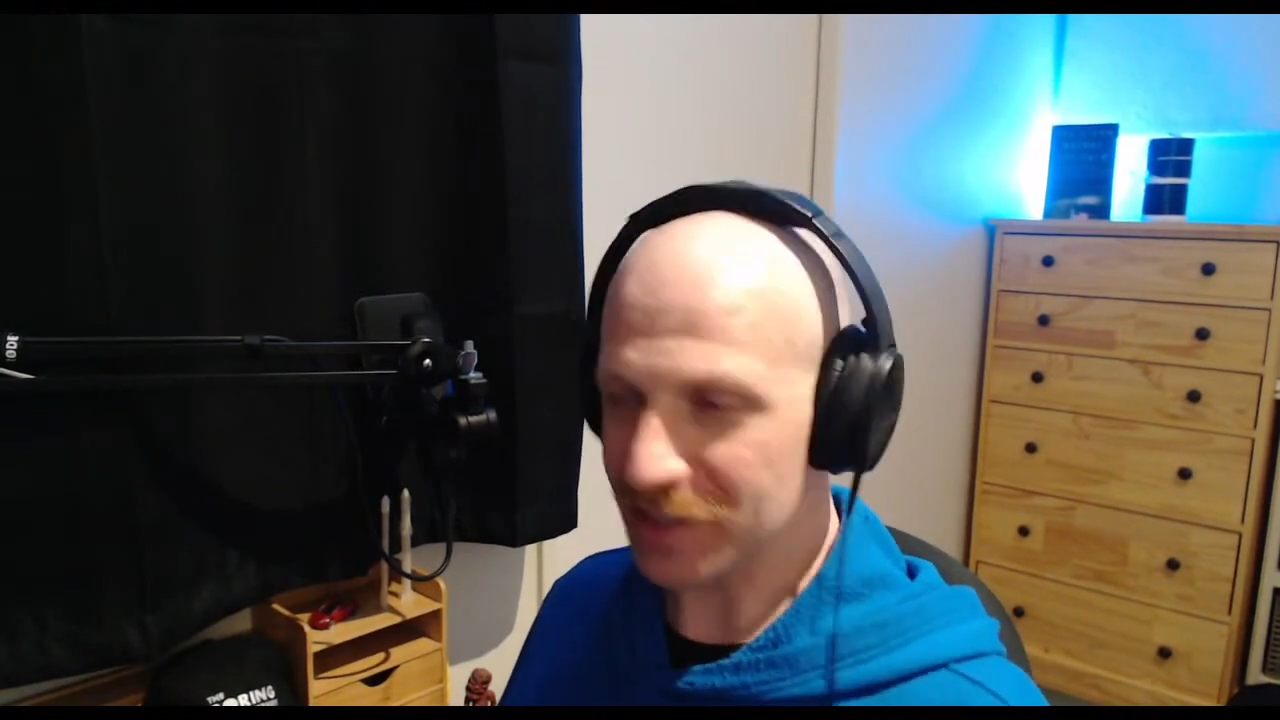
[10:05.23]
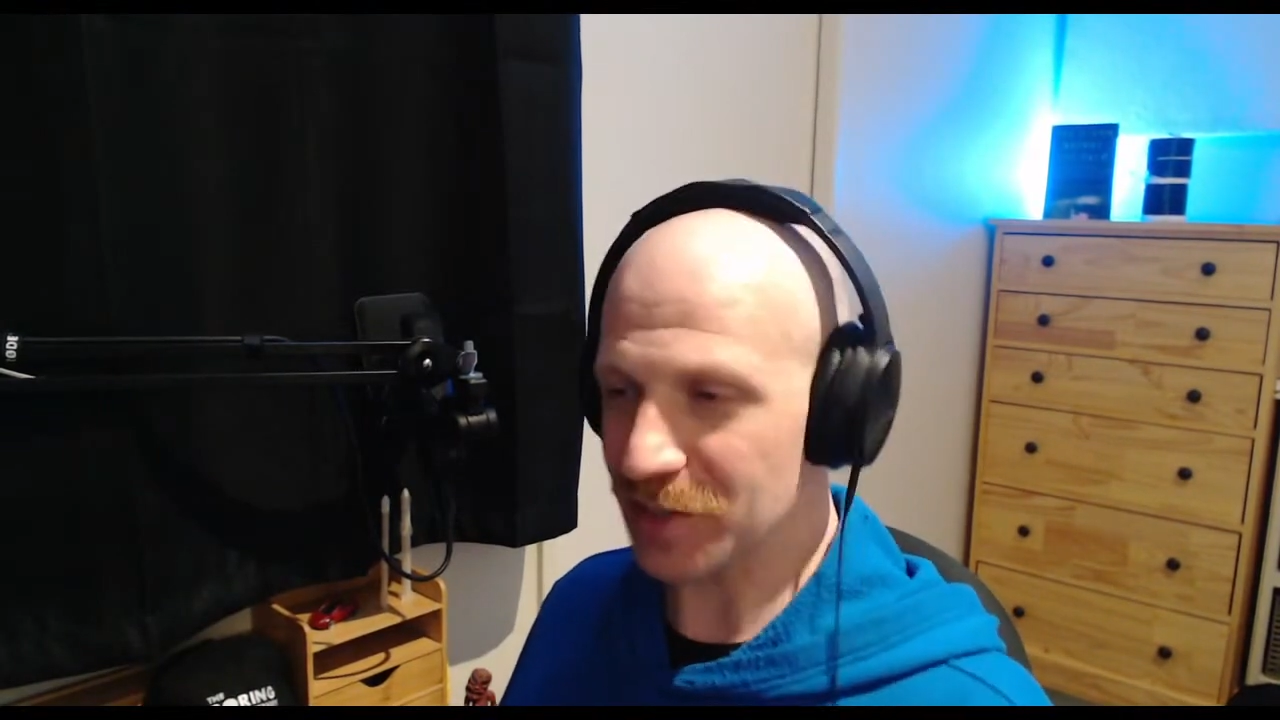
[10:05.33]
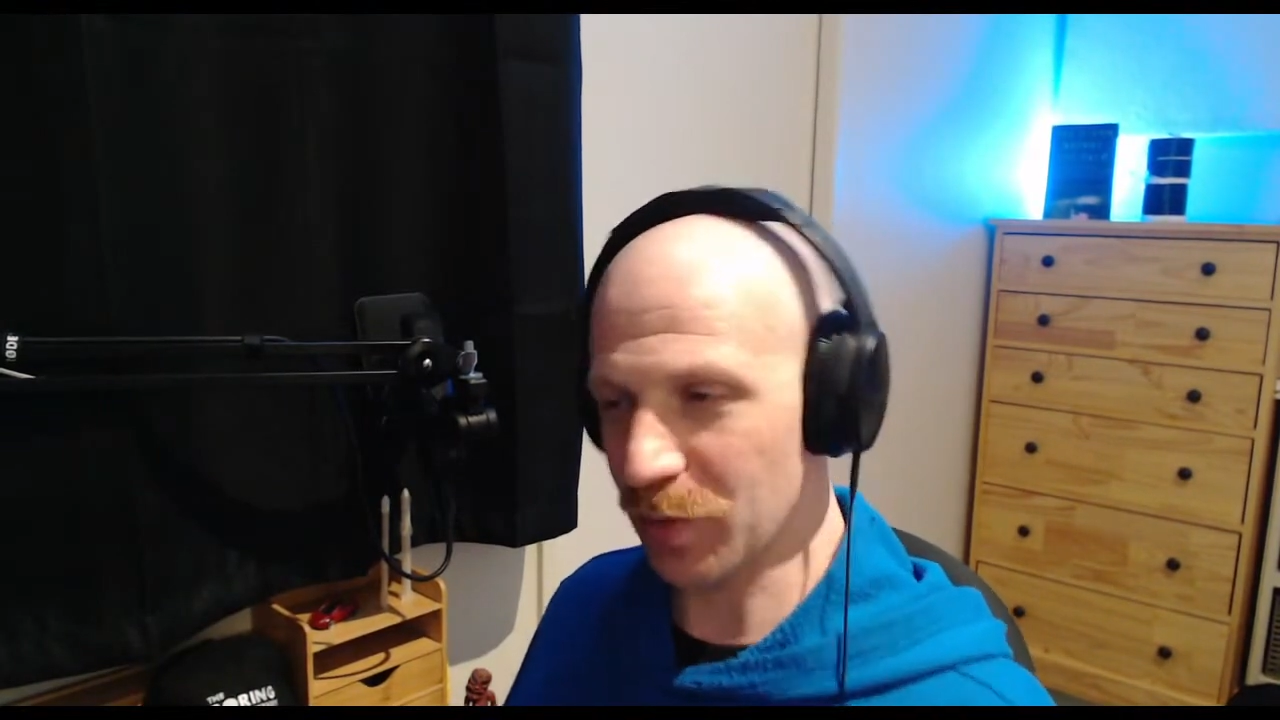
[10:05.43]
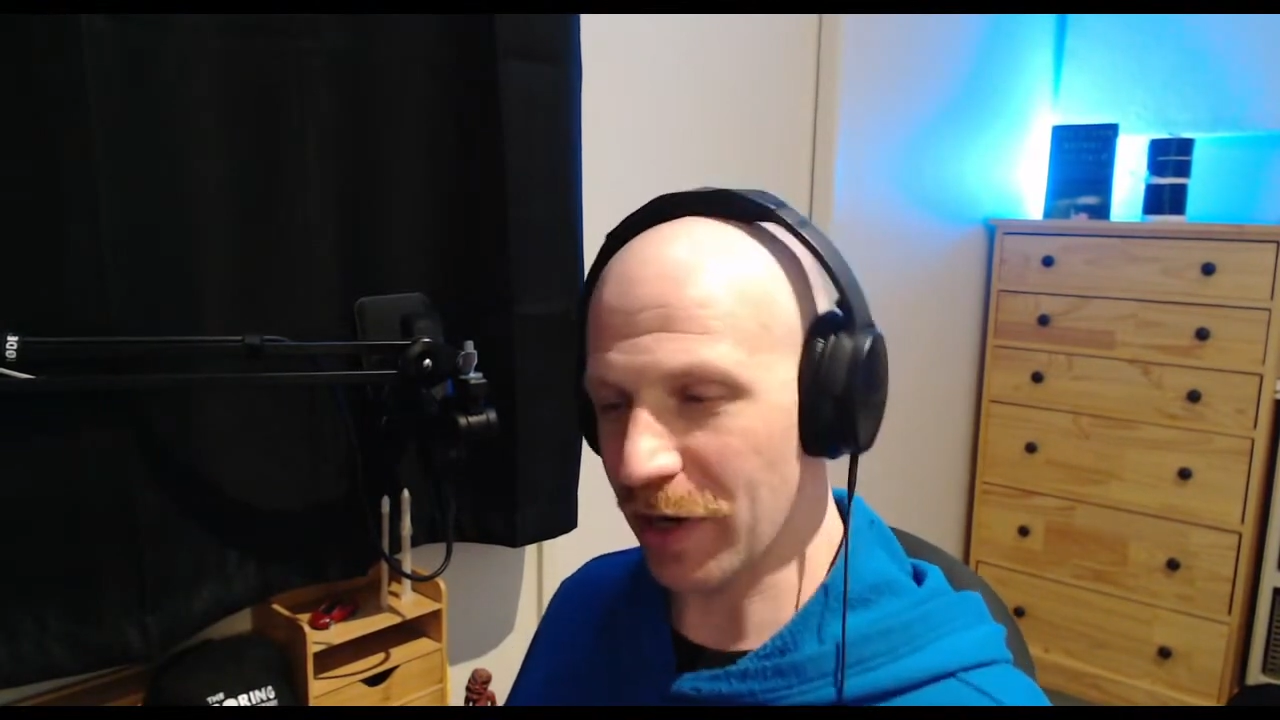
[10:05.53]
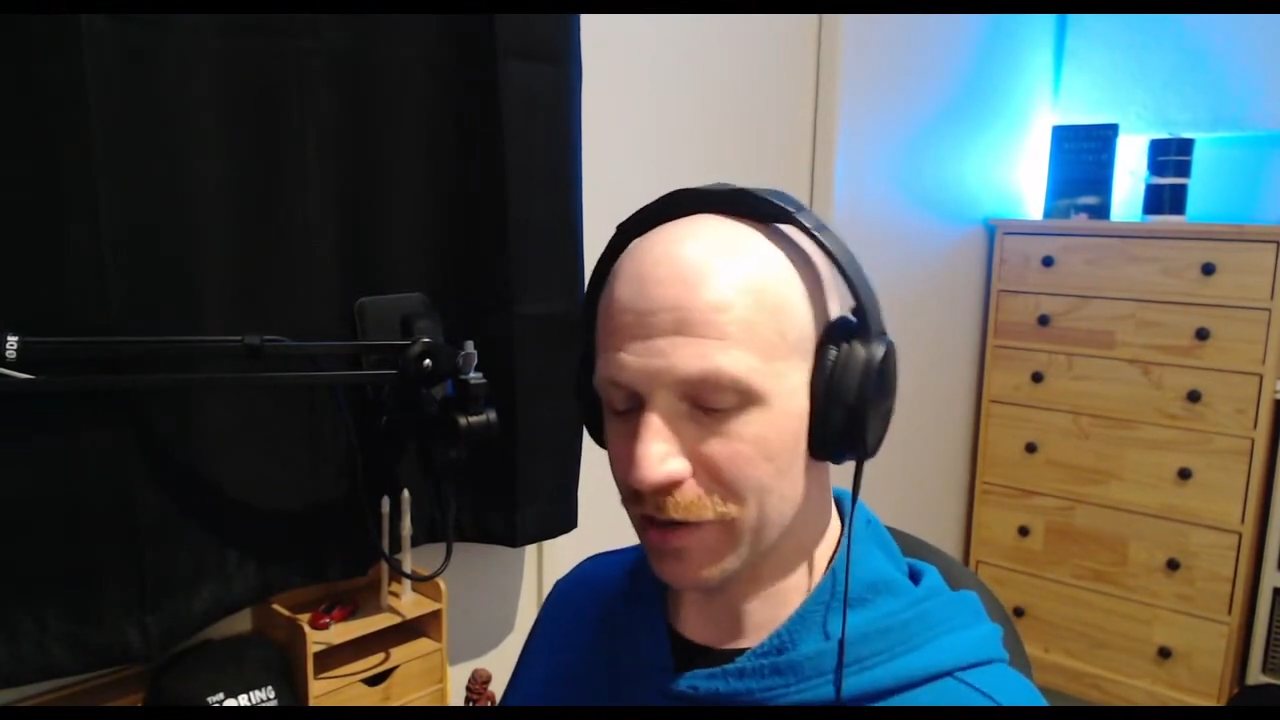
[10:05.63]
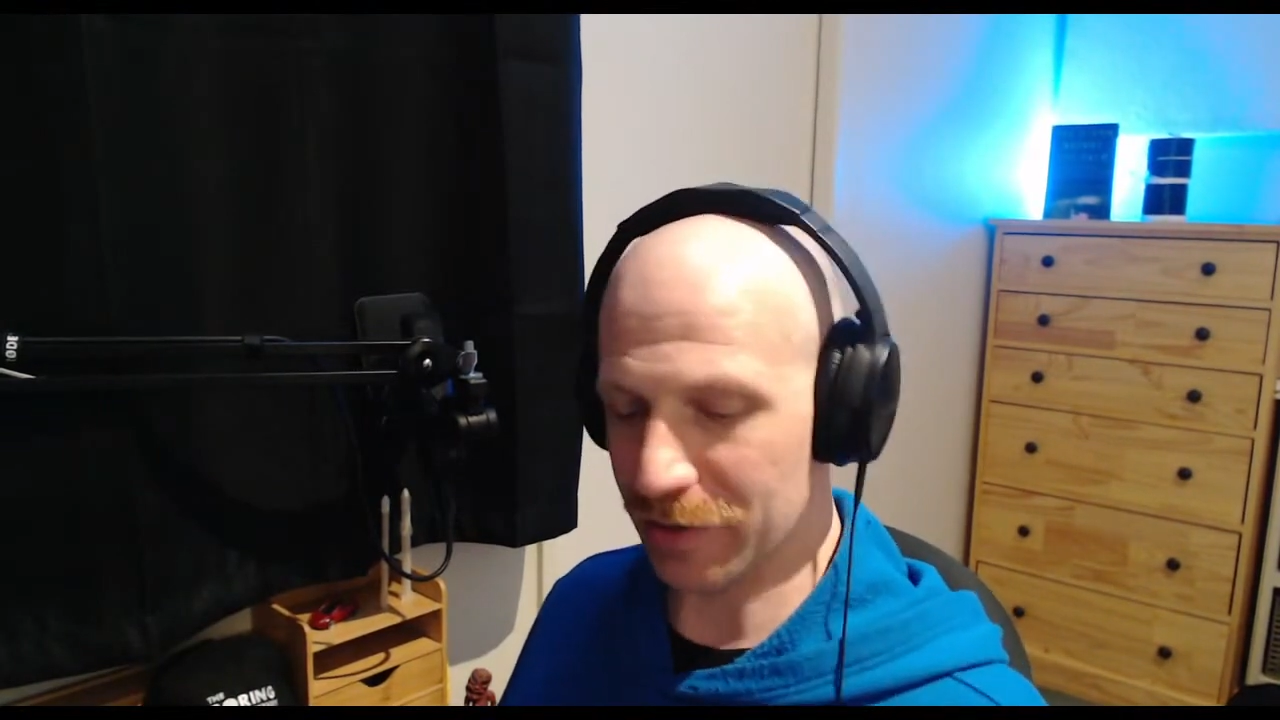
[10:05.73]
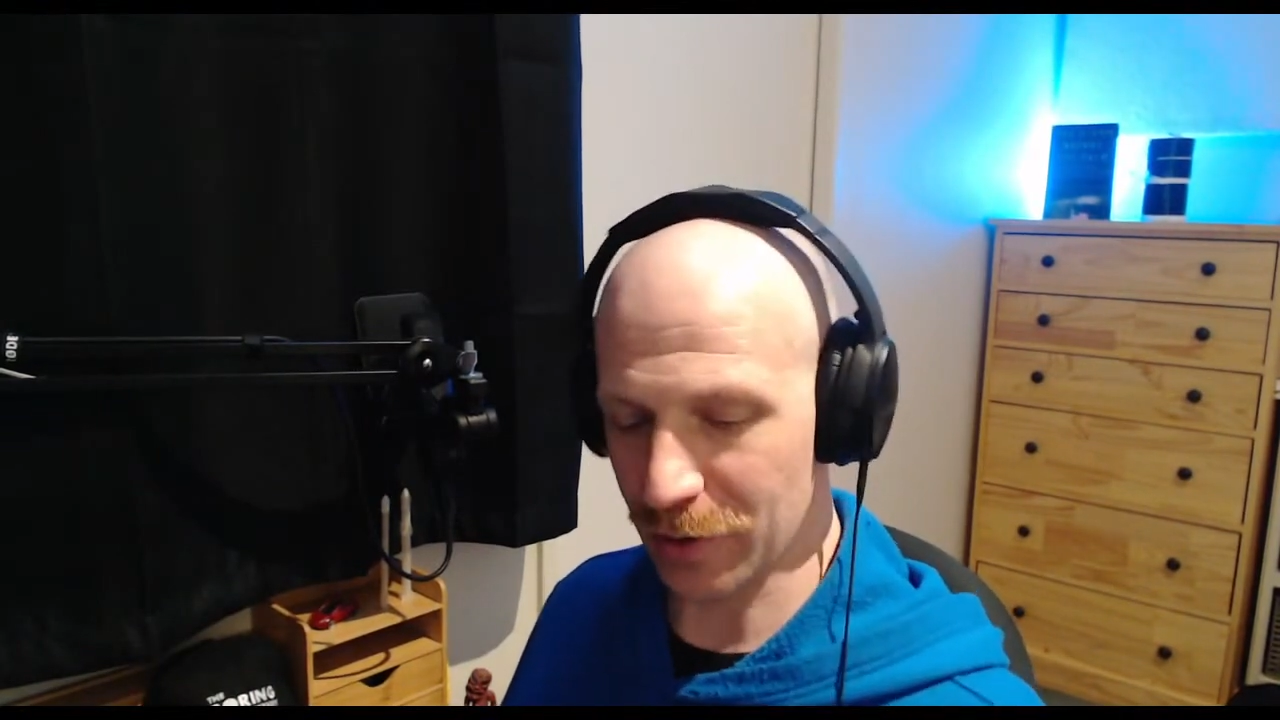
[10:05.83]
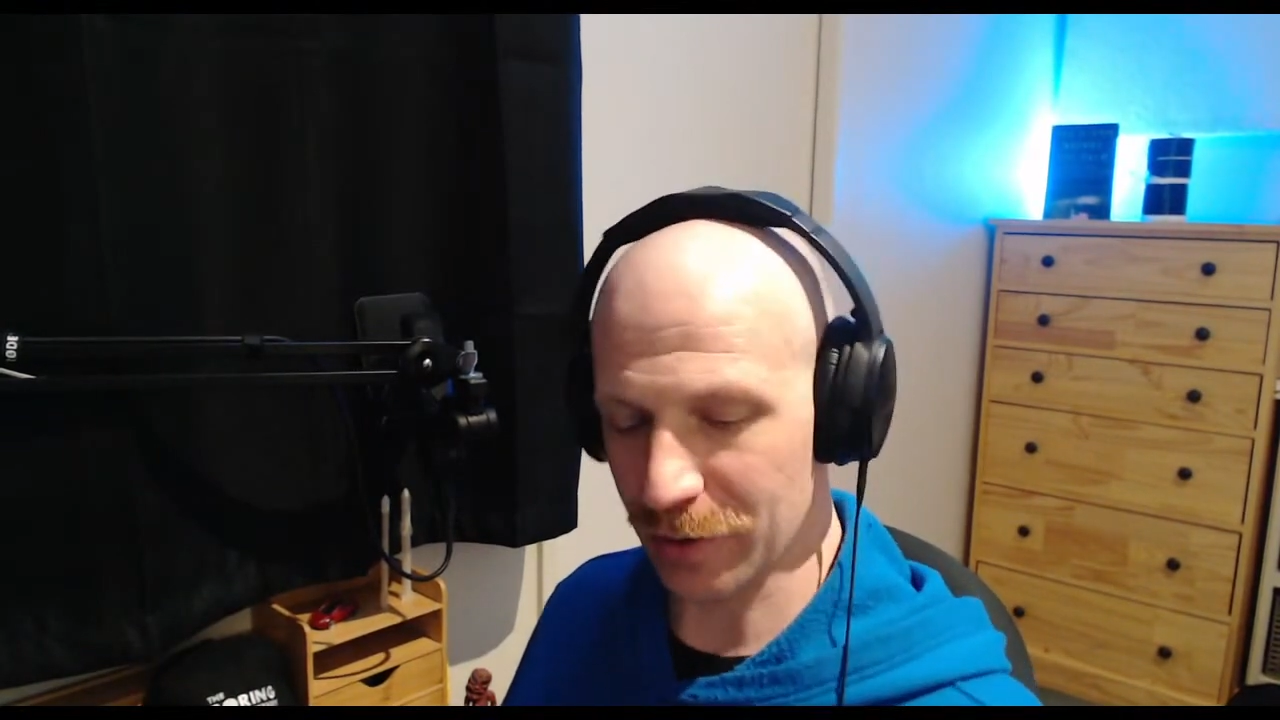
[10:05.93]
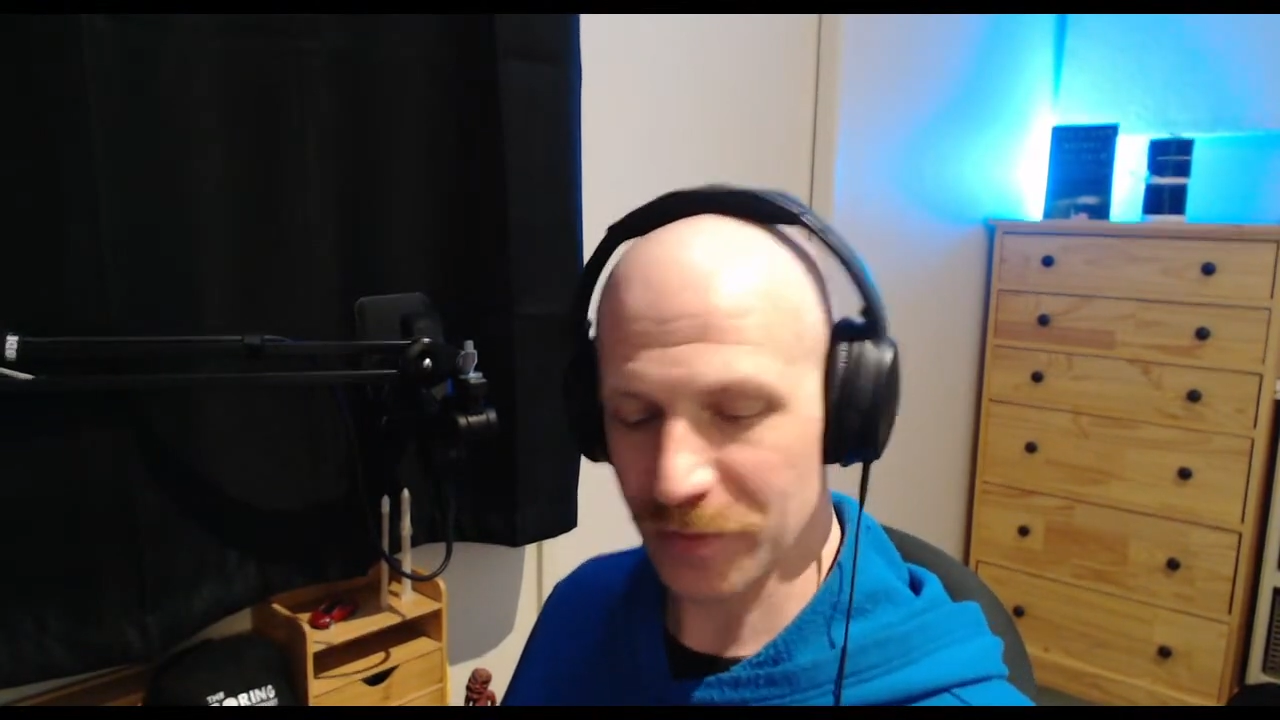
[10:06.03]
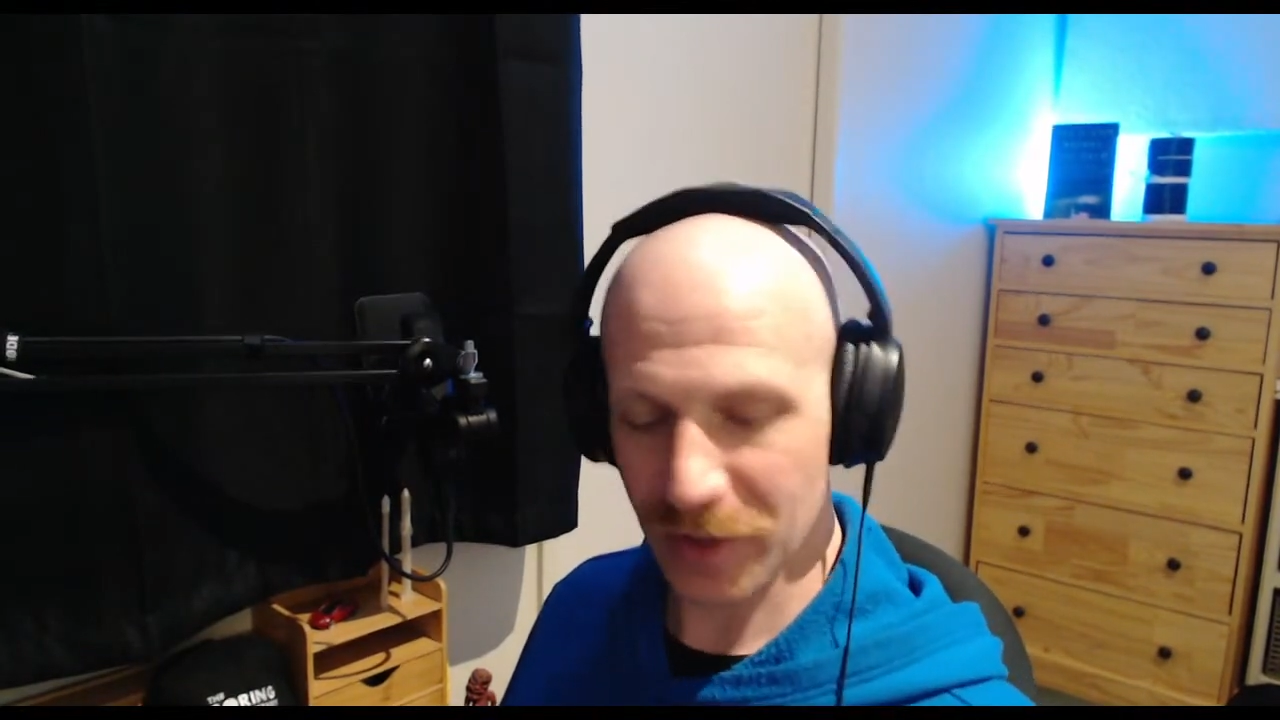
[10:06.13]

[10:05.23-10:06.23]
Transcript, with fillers: that's a breakthrough.